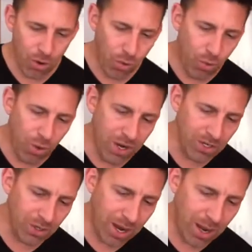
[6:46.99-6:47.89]
one
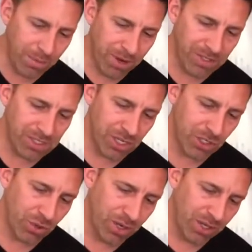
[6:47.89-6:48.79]
drop of
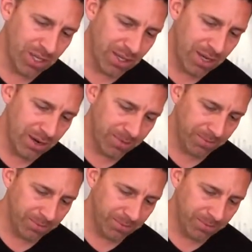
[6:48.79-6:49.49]
essential oil in there.